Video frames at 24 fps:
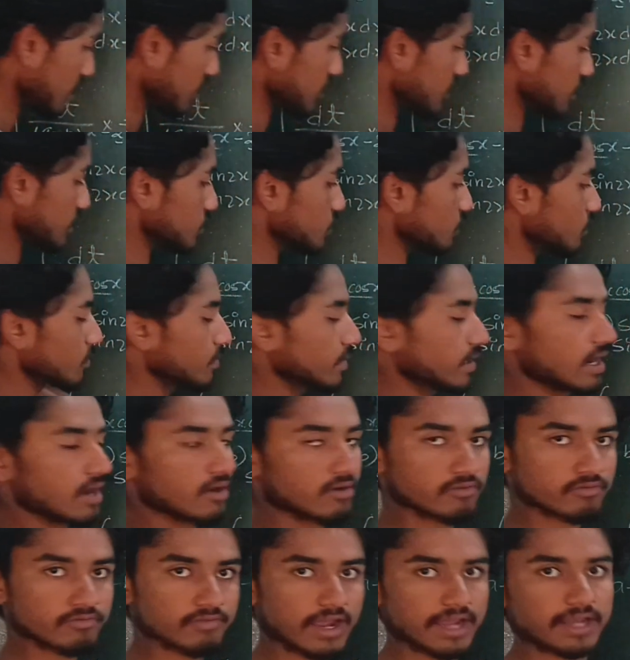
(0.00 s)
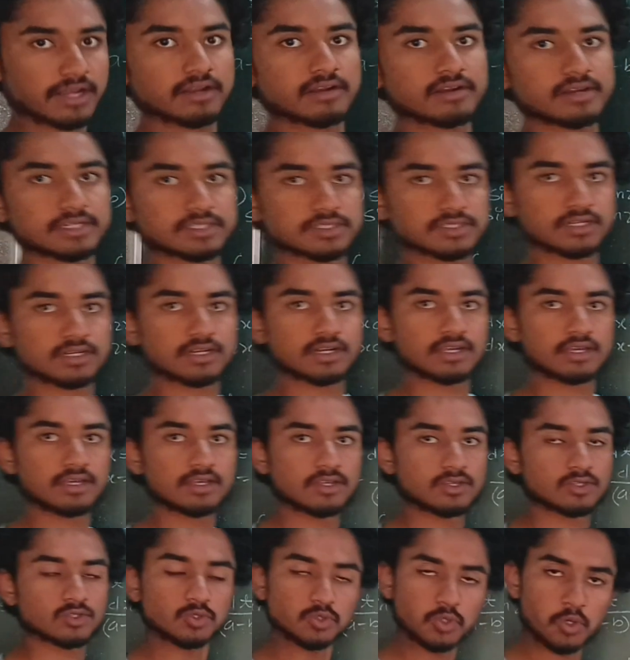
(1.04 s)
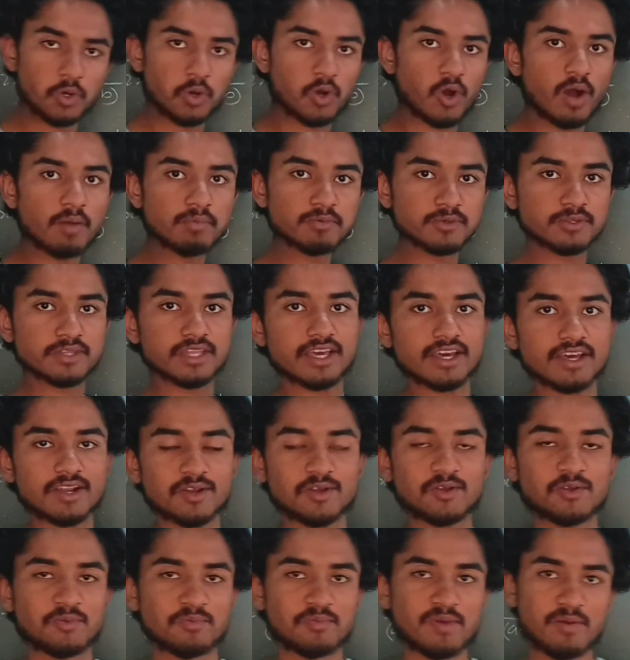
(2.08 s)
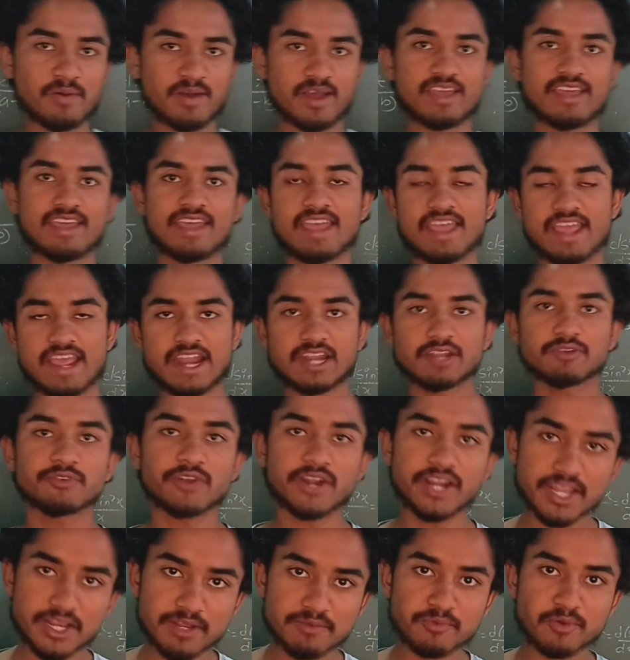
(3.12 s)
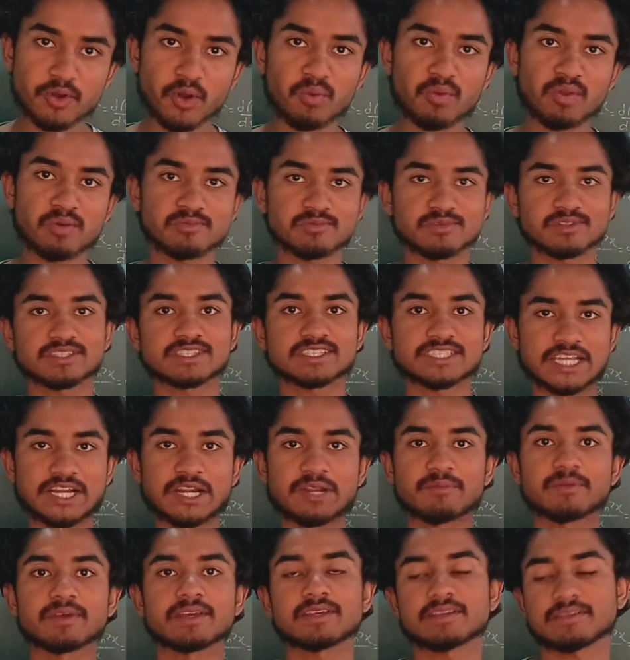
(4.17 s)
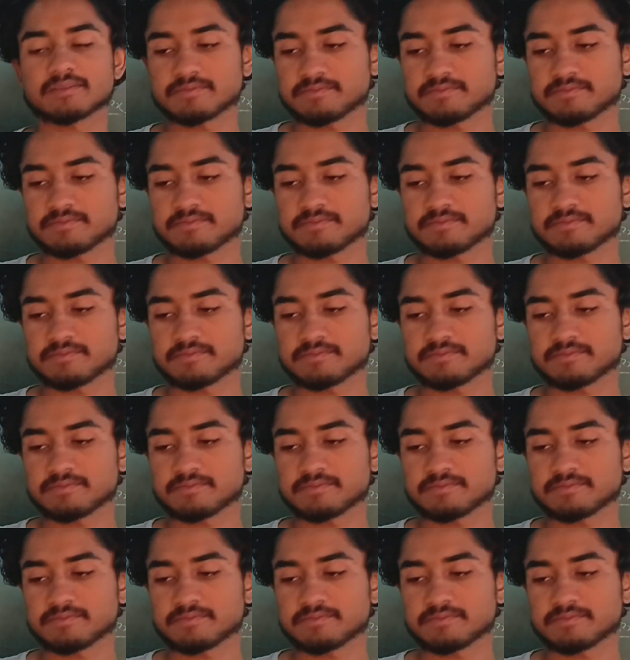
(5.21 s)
This would be our final result. So up to there, bye bye. And if you had any problem, send me.